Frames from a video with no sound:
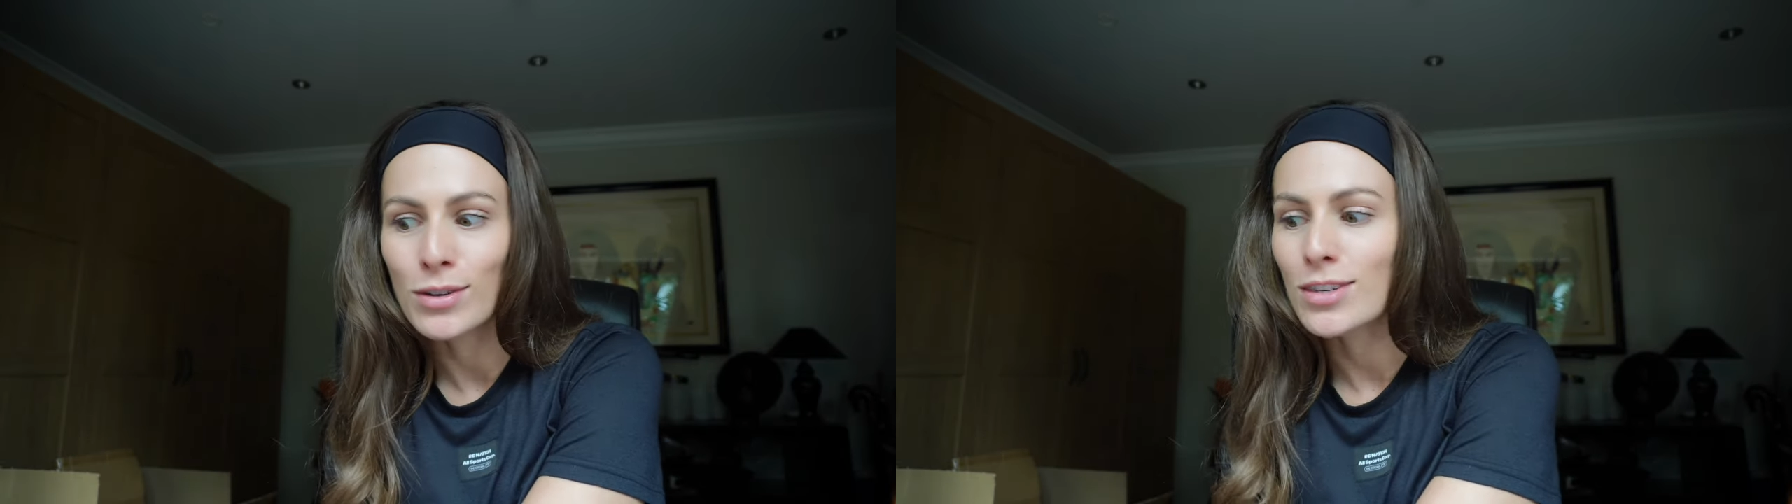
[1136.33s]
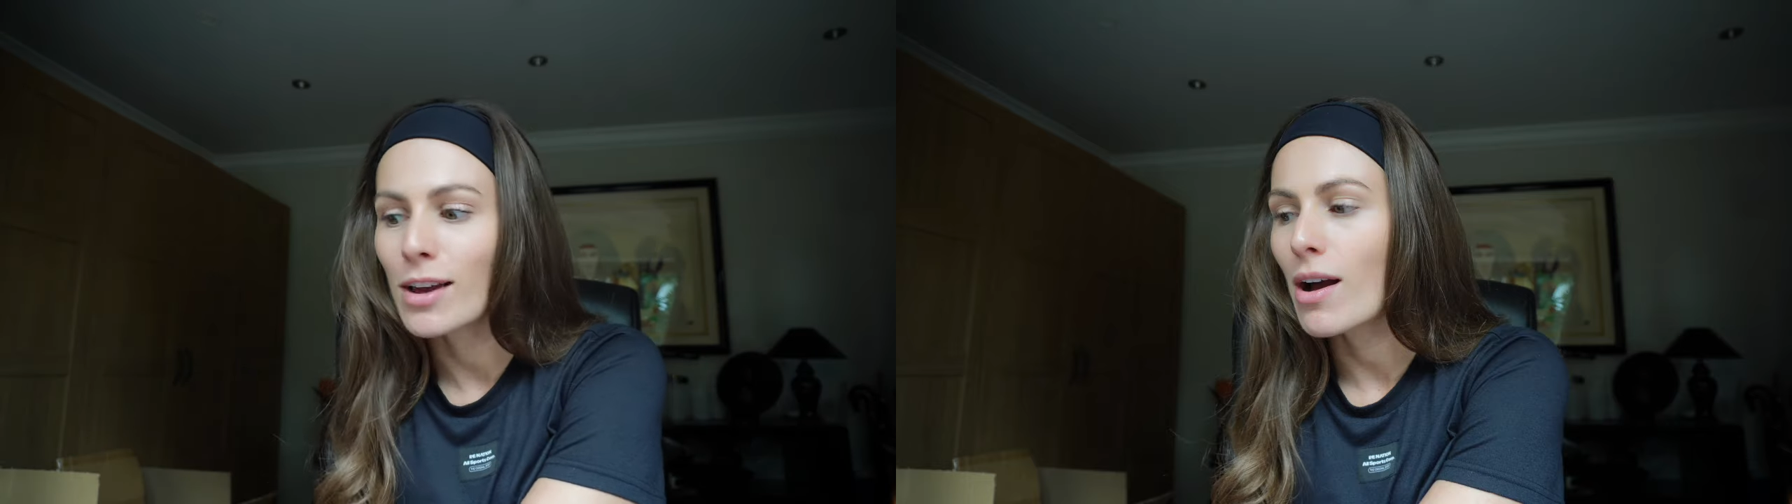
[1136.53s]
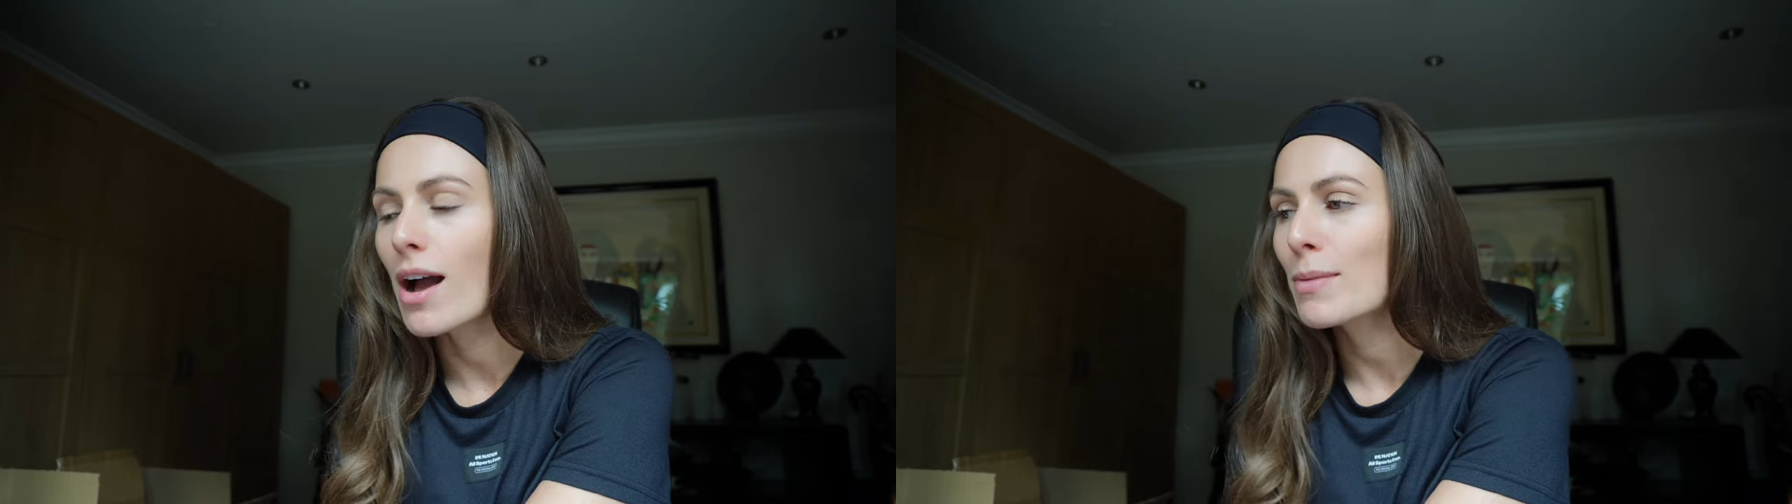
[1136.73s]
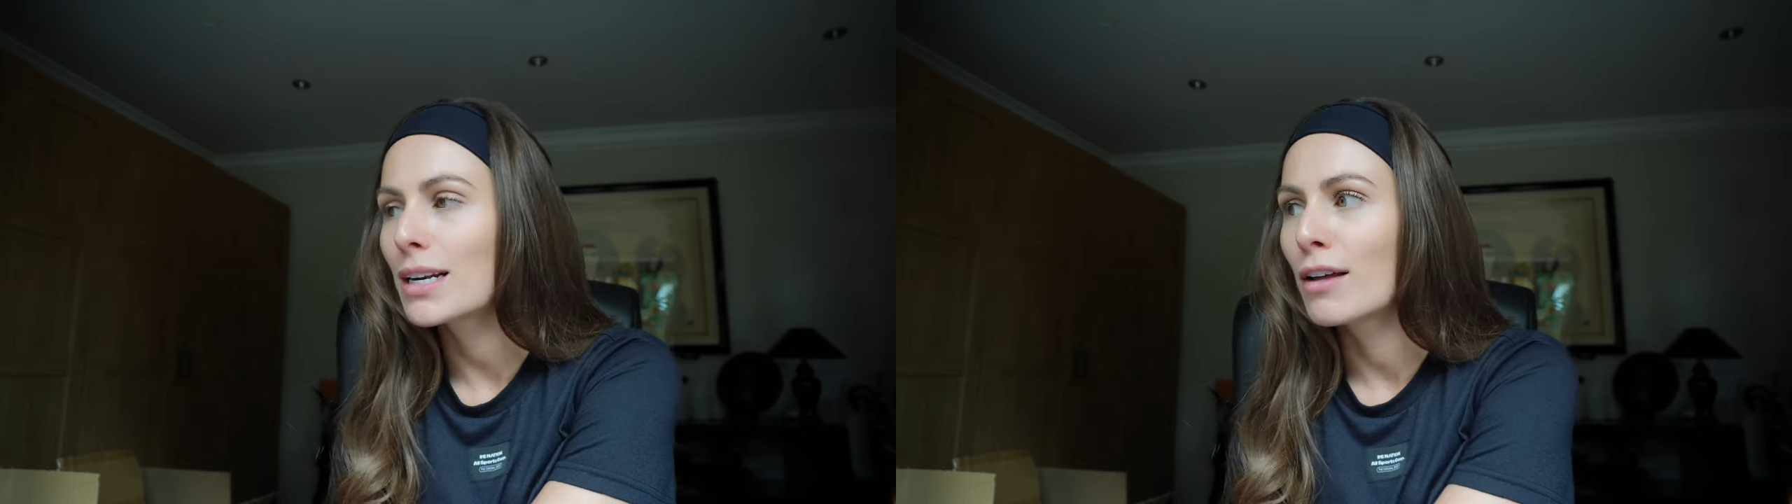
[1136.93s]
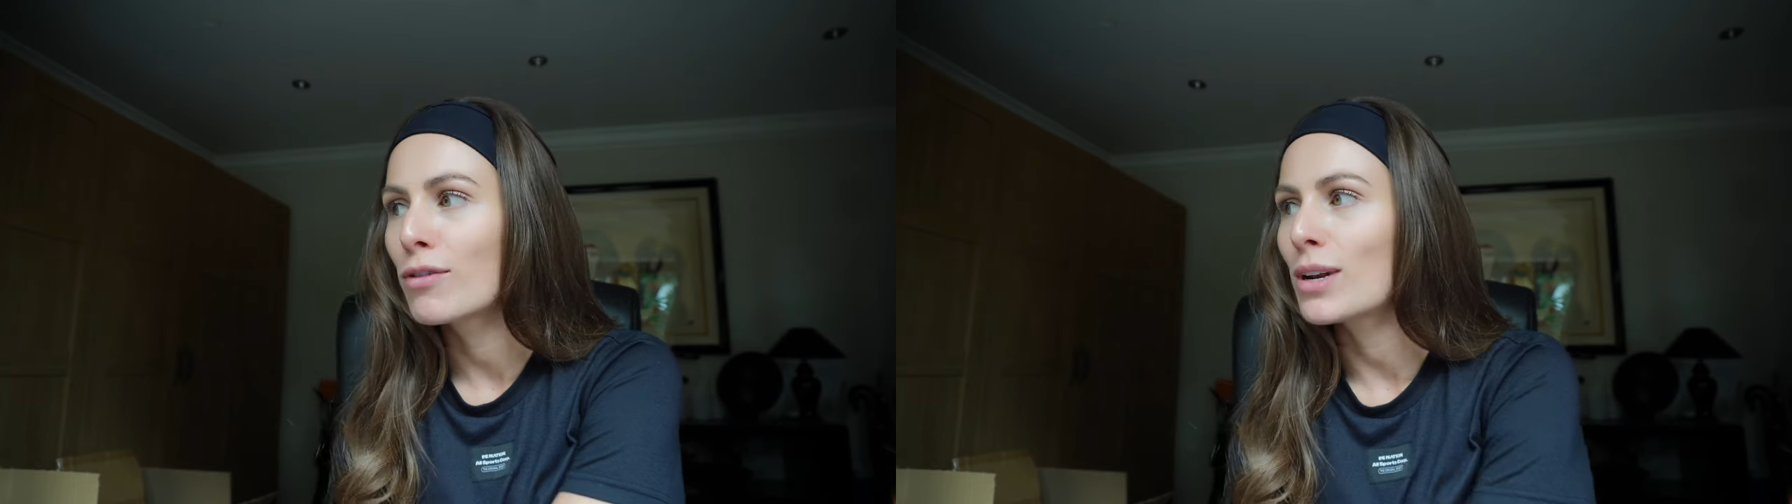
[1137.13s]
So I'm
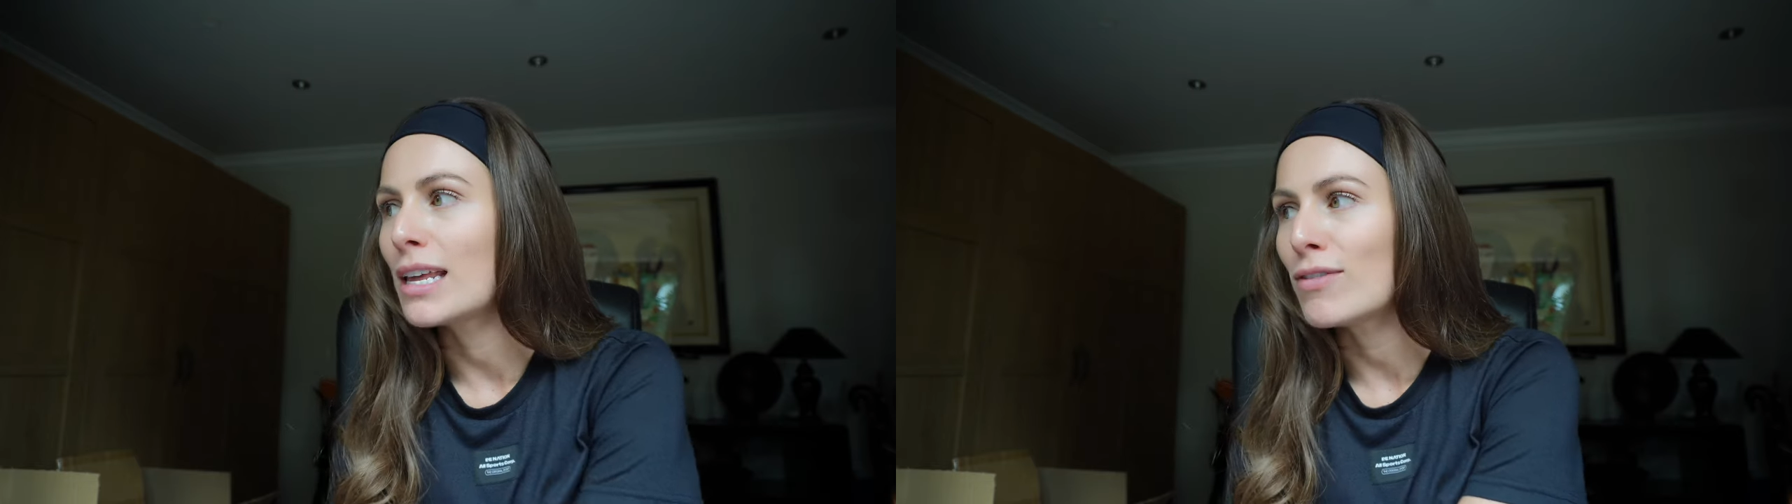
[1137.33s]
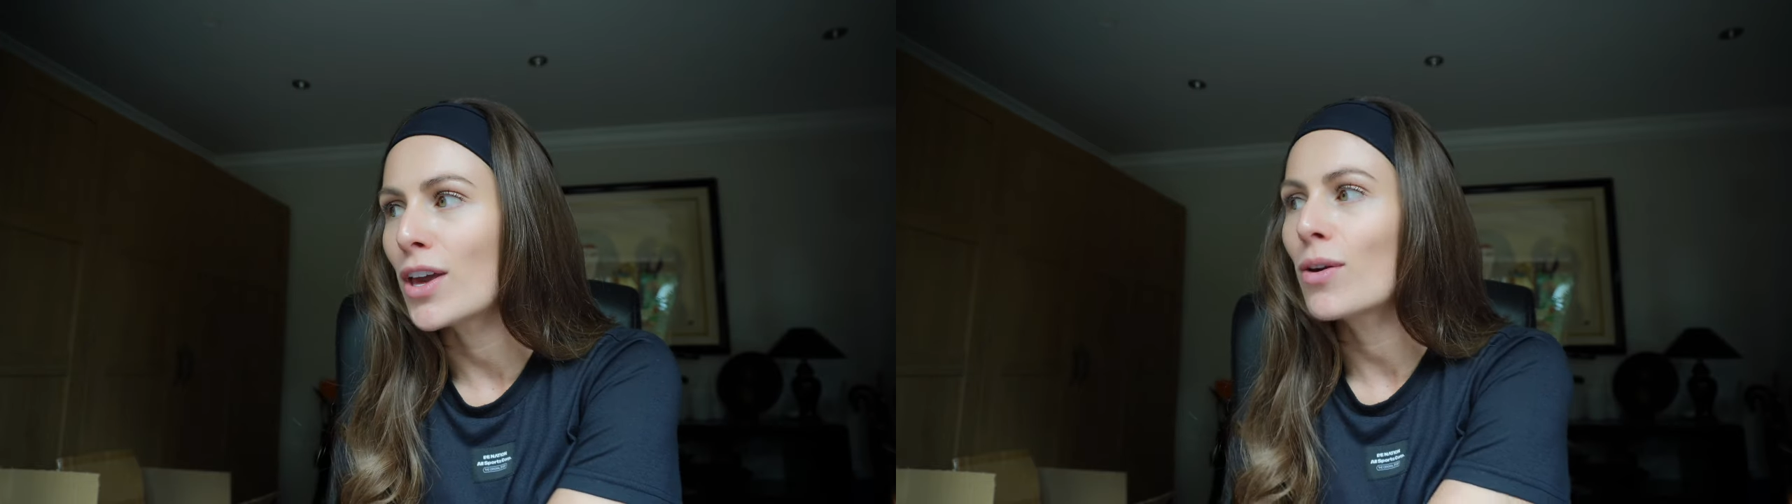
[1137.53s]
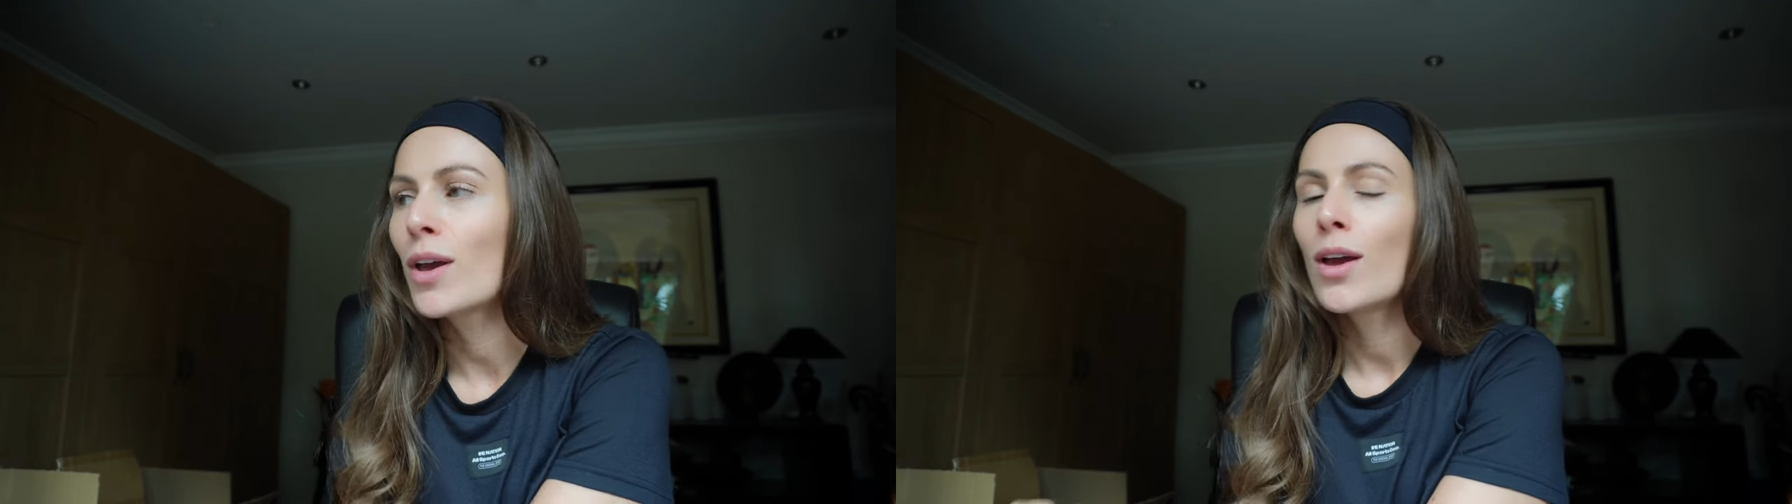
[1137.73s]
going to love you and leave you